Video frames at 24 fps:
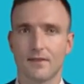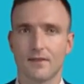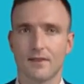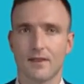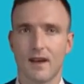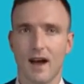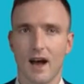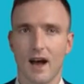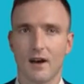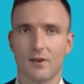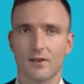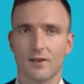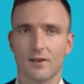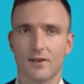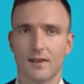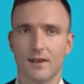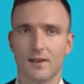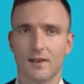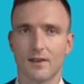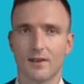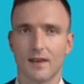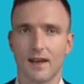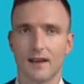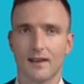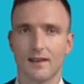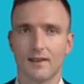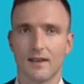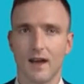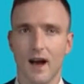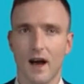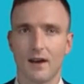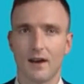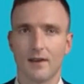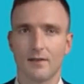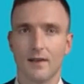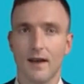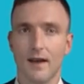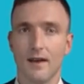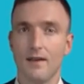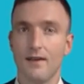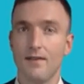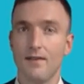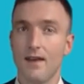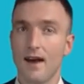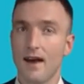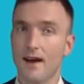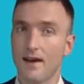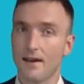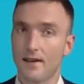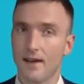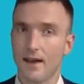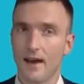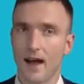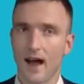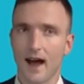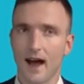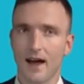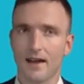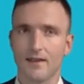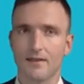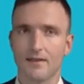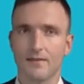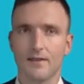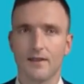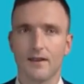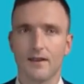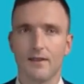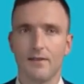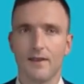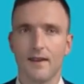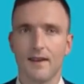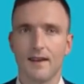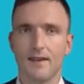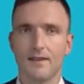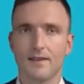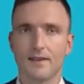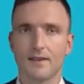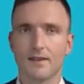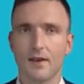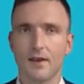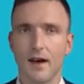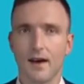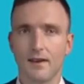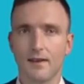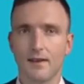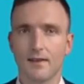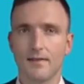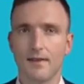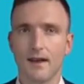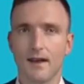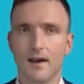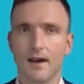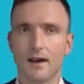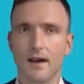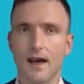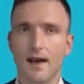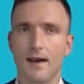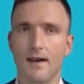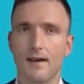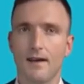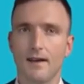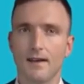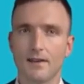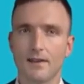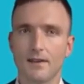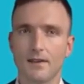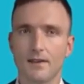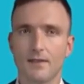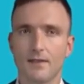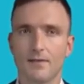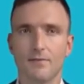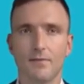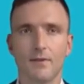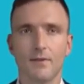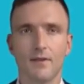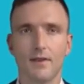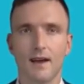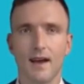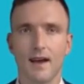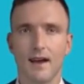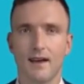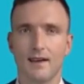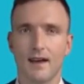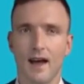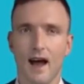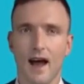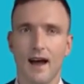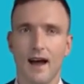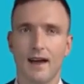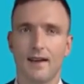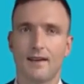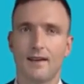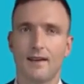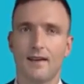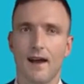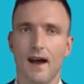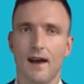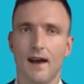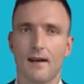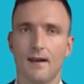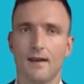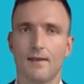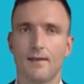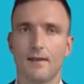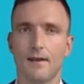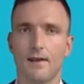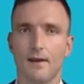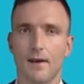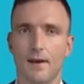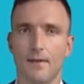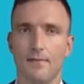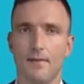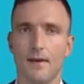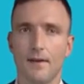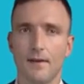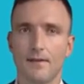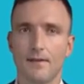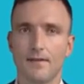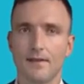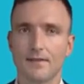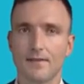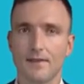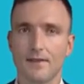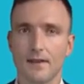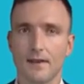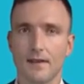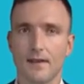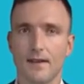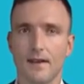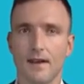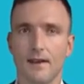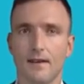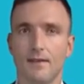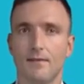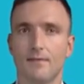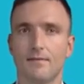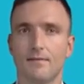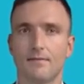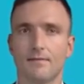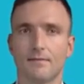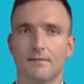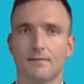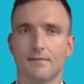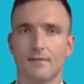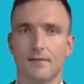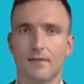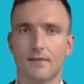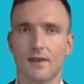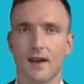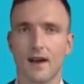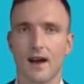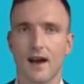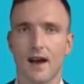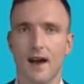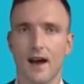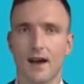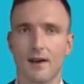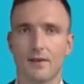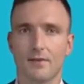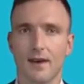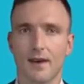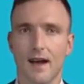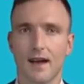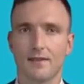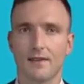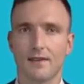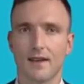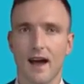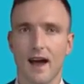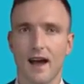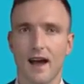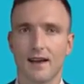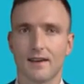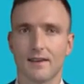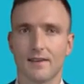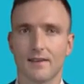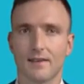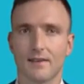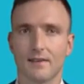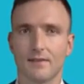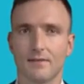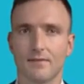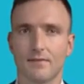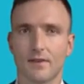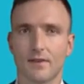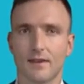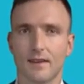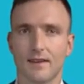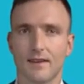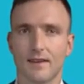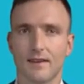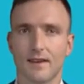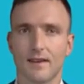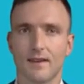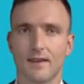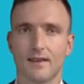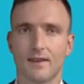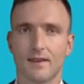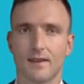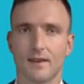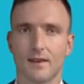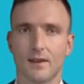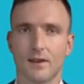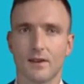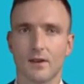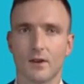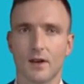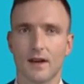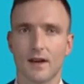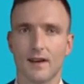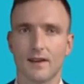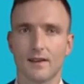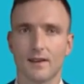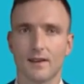Now, let's talk about dividing the class for specific parts of each lesson, providing tasks at different levels of difficulty. In a math class, for instance, one